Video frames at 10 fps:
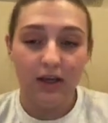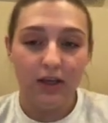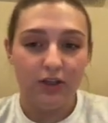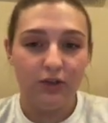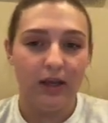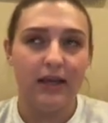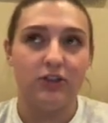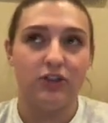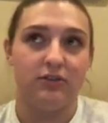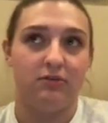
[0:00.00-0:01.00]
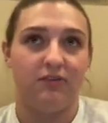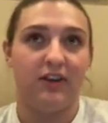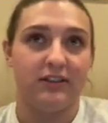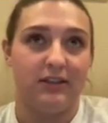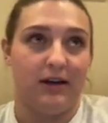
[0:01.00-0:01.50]
you can't just fix
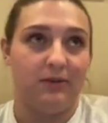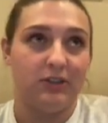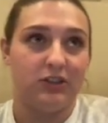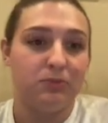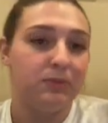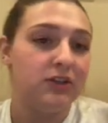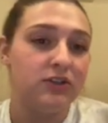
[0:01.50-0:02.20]
that with speech.